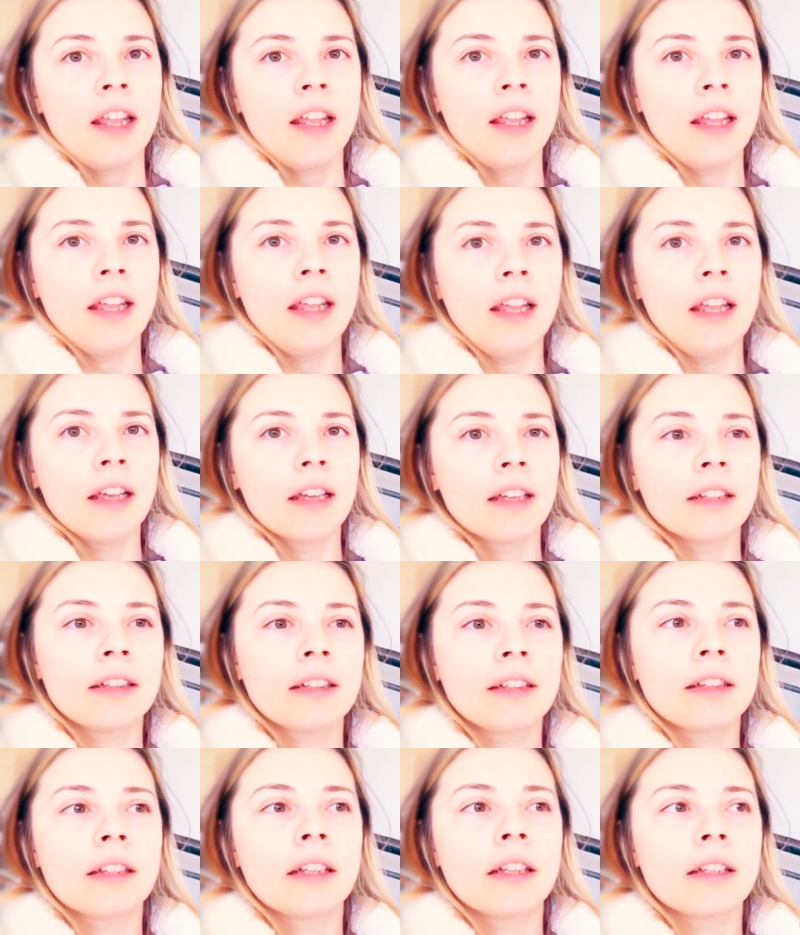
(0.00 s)
And
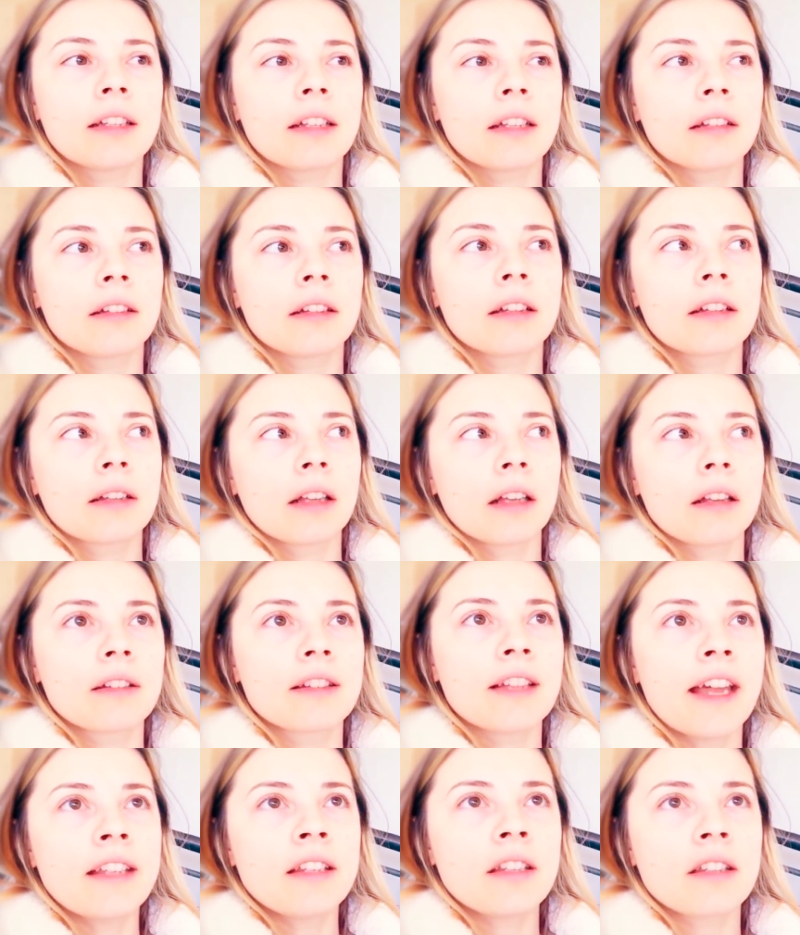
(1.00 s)

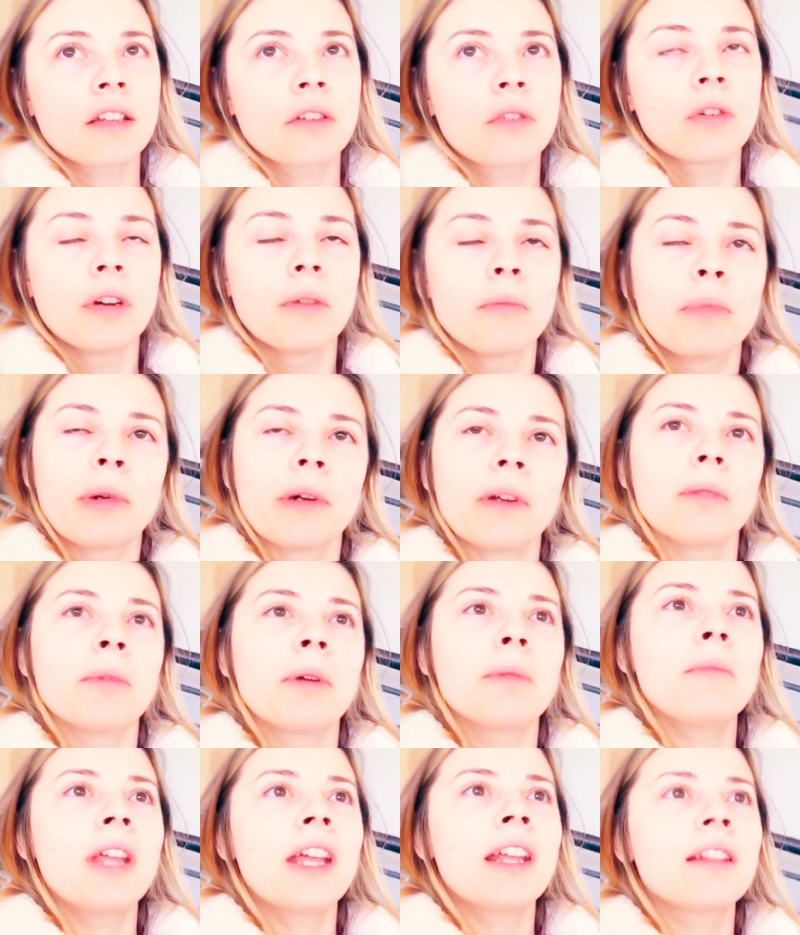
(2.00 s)
you know, there
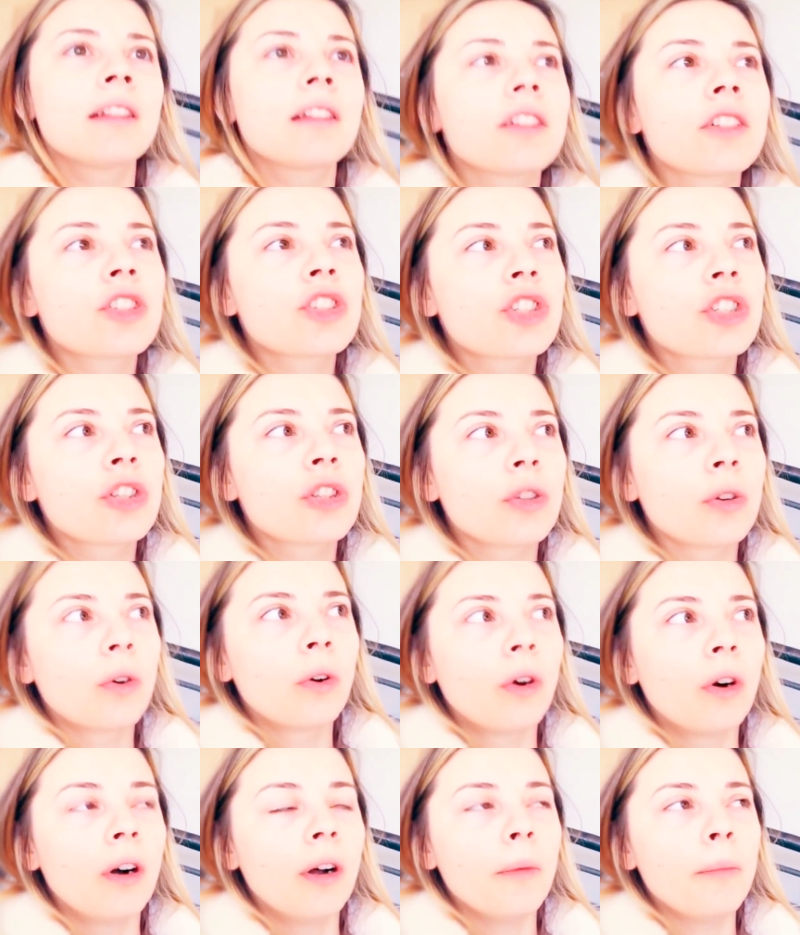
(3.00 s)
was such a
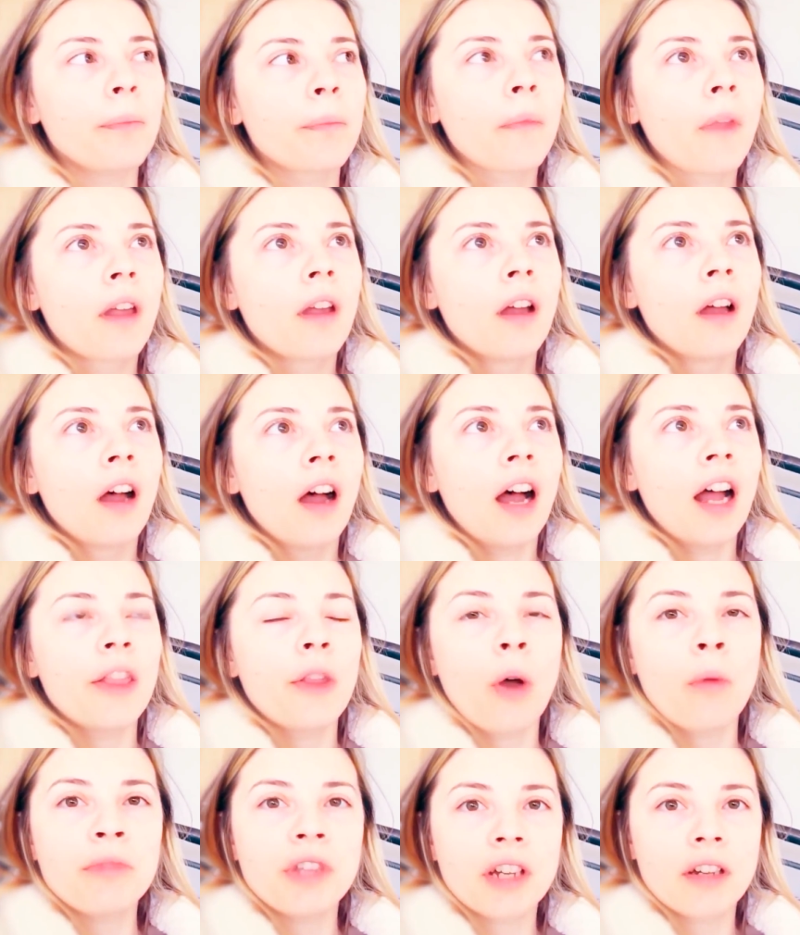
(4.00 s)
moment
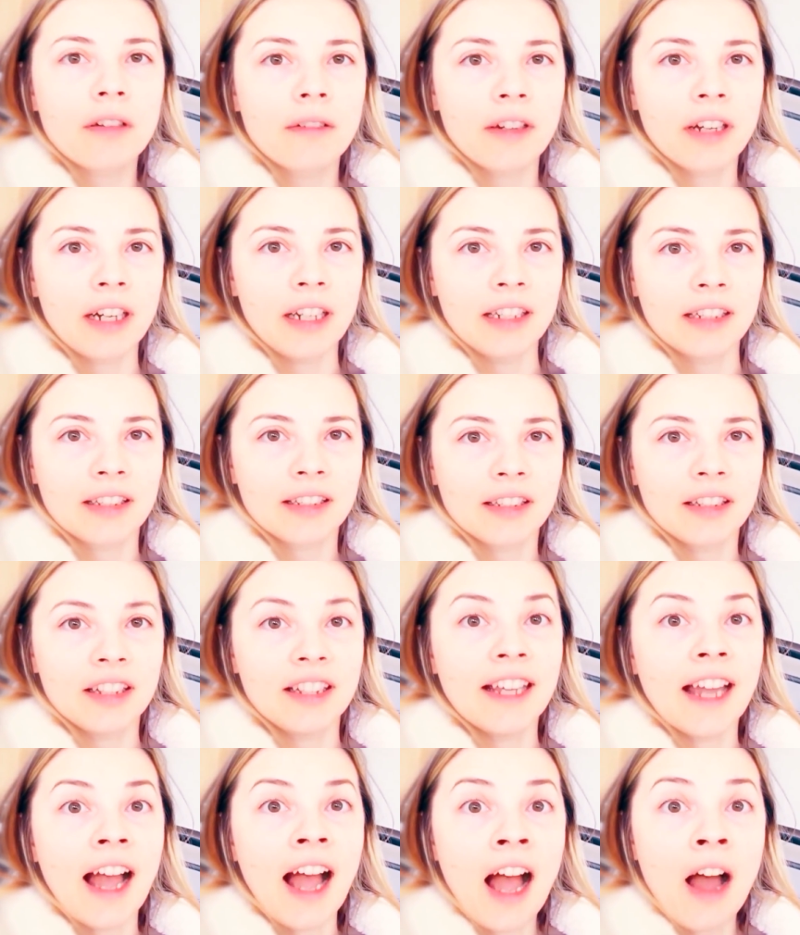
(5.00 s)
when
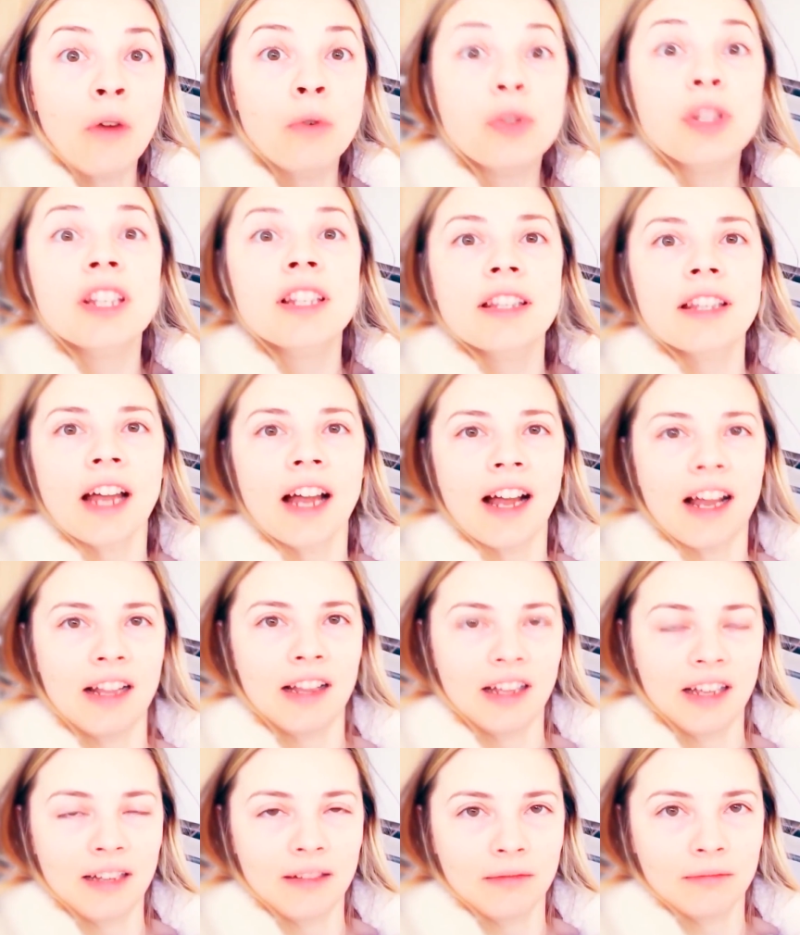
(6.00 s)
consciousness told me,
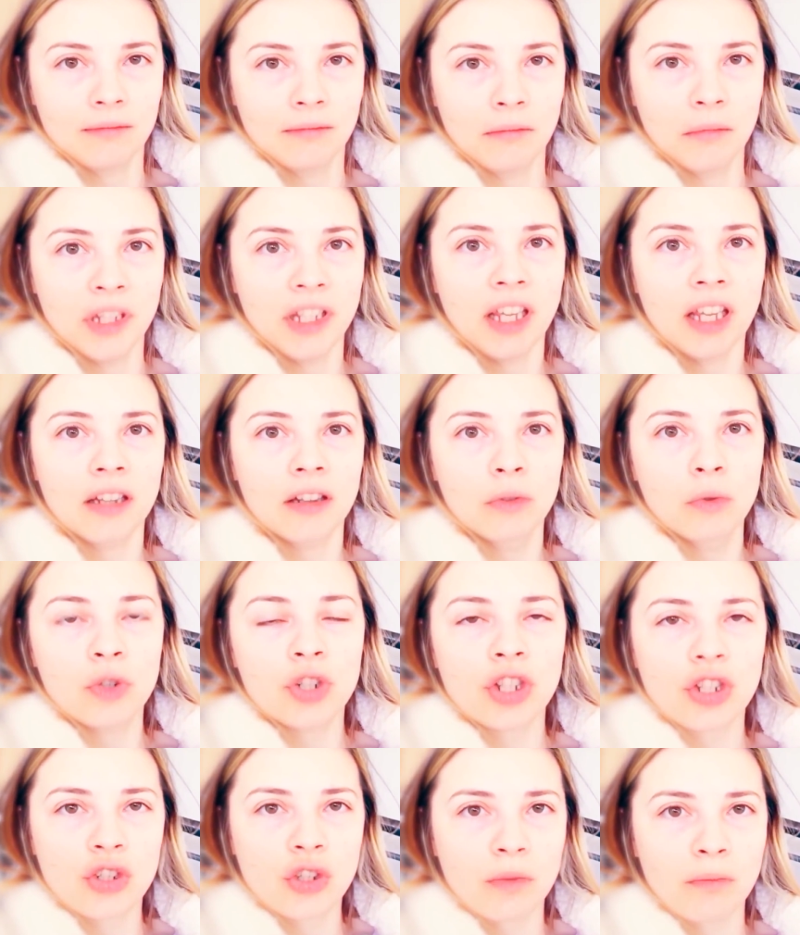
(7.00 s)
I'm tired, I
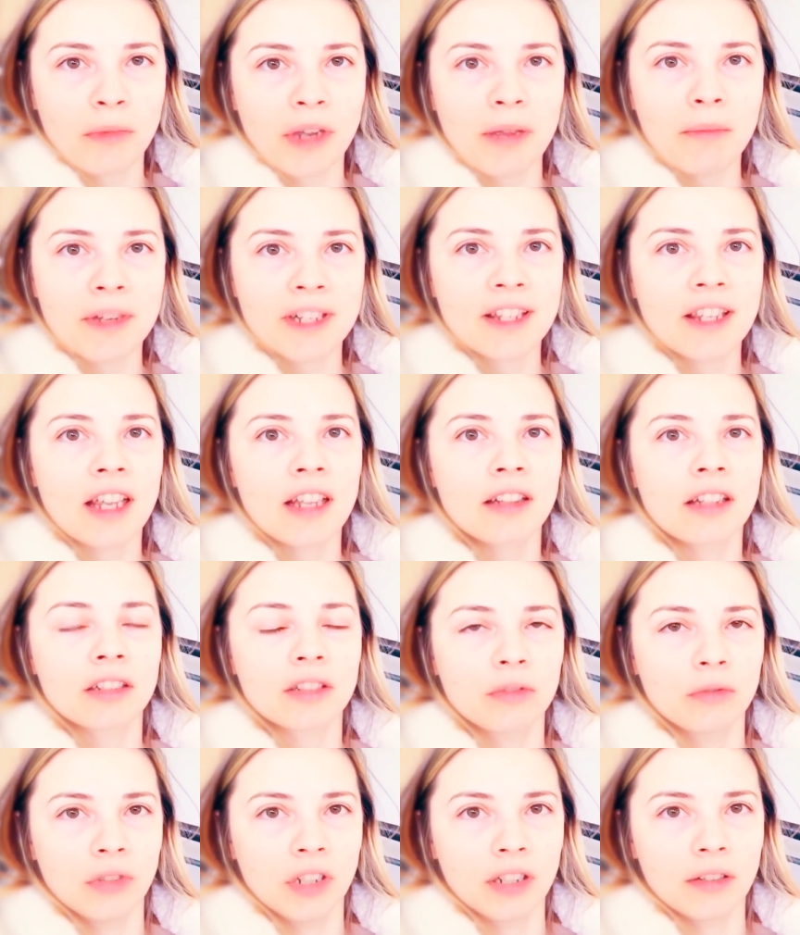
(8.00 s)
need my brain to
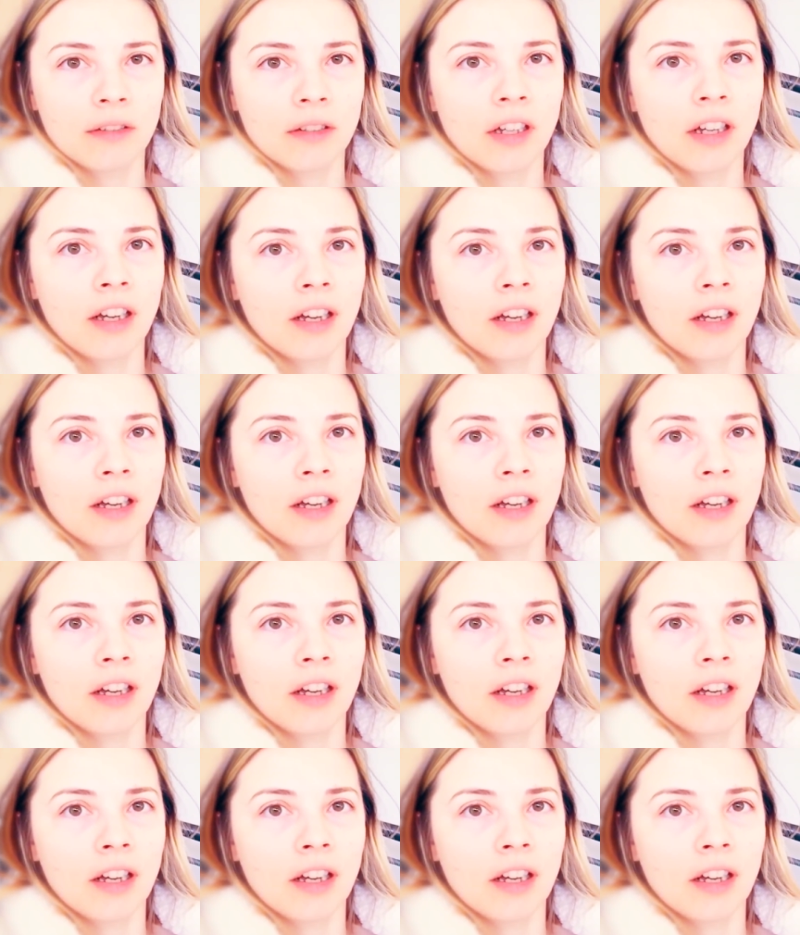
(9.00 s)
rest.